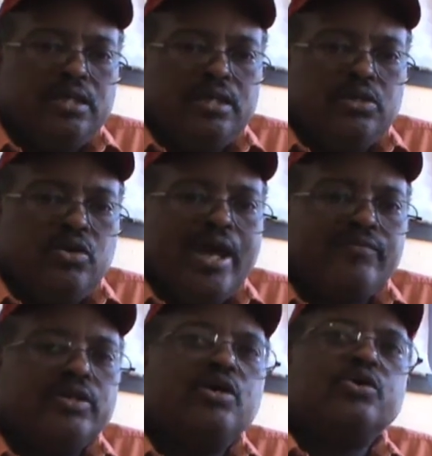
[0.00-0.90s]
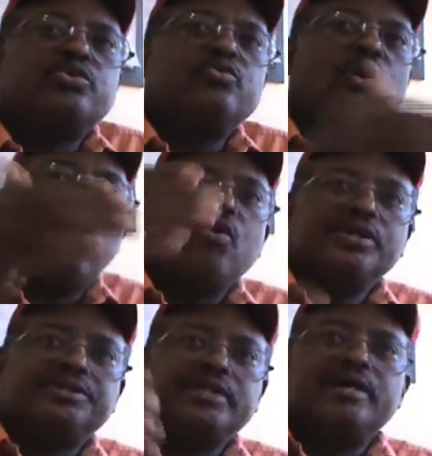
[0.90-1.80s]
You have to go through all
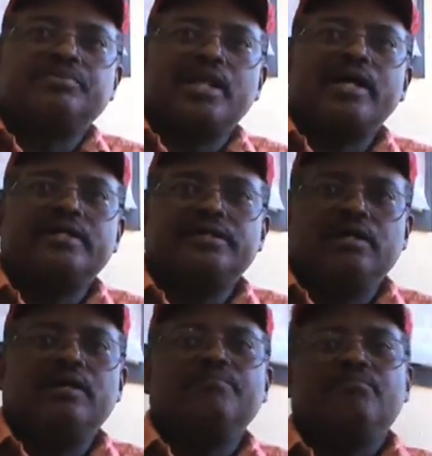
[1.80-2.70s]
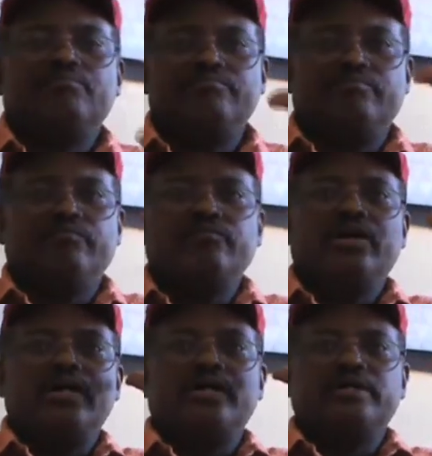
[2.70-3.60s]
the steps like
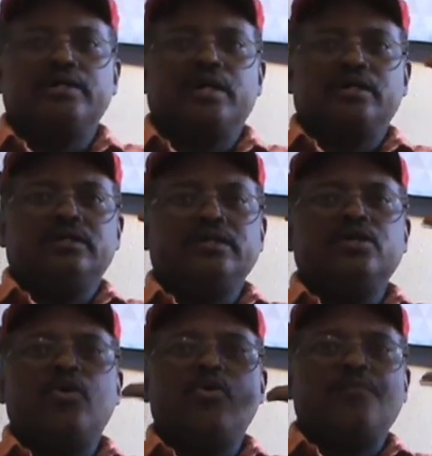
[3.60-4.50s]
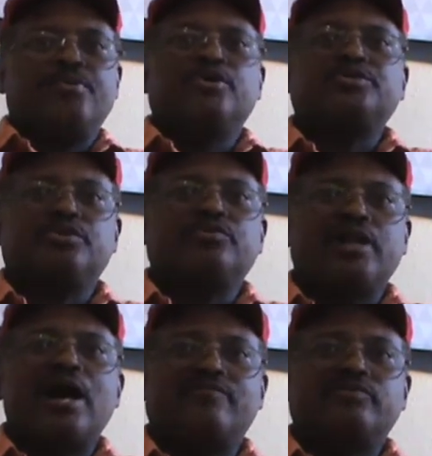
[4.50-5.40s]
your own personal
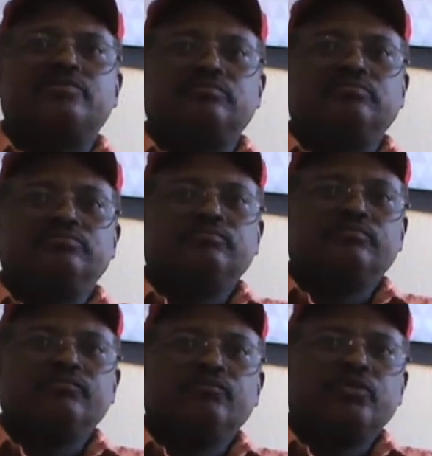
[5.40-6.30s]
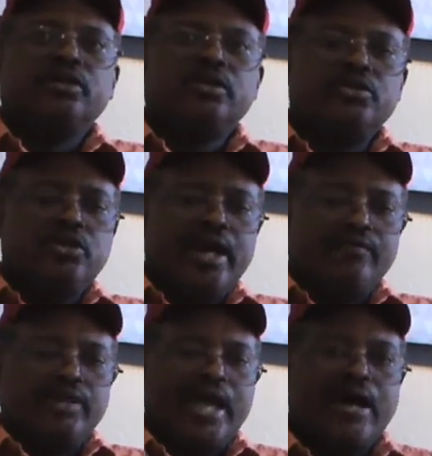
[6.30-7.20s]
novel. You
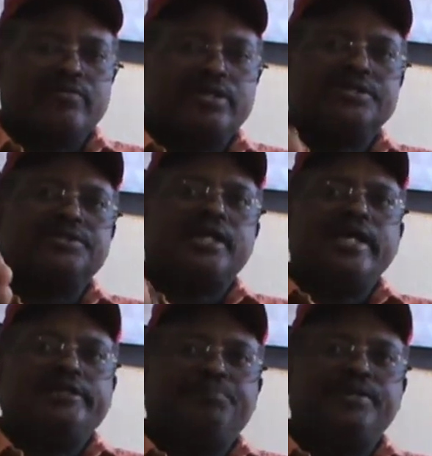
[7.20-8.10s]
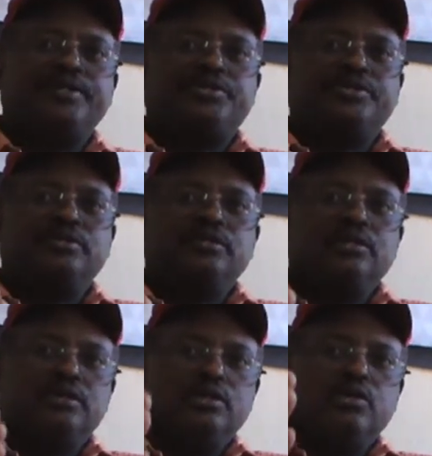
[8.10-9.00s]
have to have a concise picture
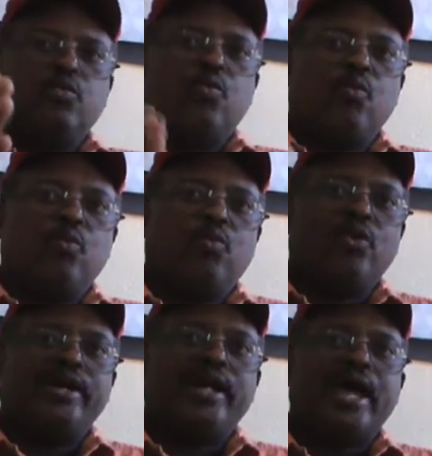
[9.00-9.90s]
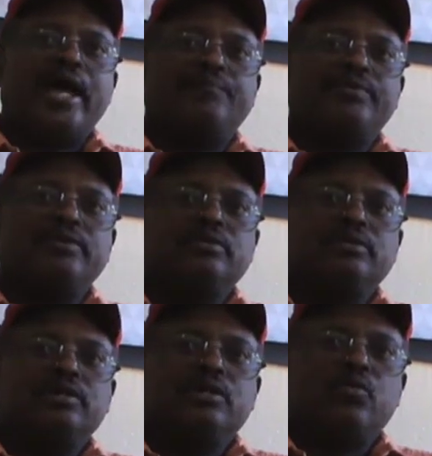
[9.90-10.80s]
of what happened
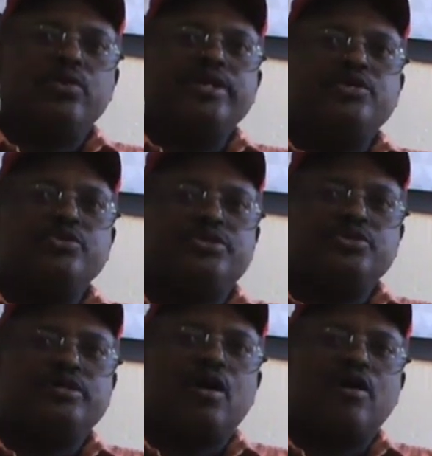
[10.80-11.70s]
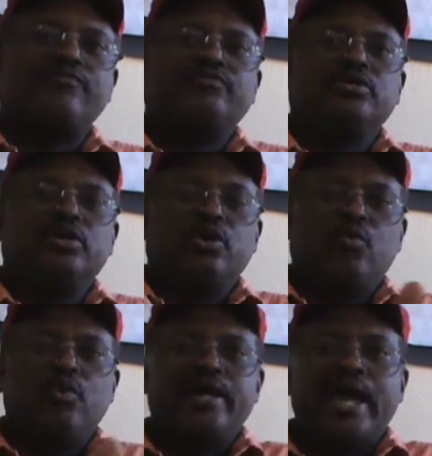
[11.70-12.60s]
when you took off,
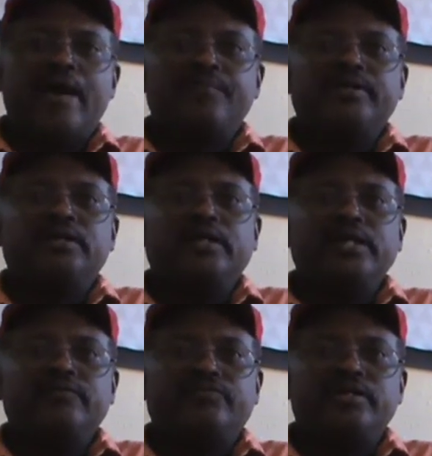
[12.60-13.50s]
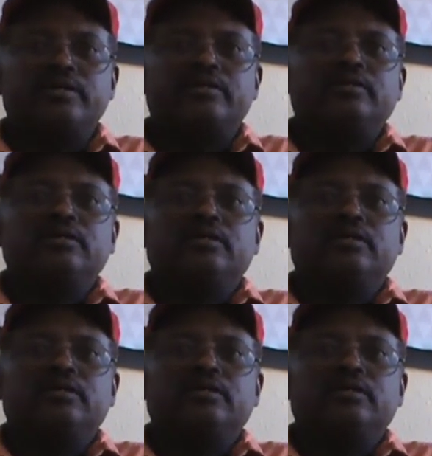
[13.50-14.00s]
what happened in theater,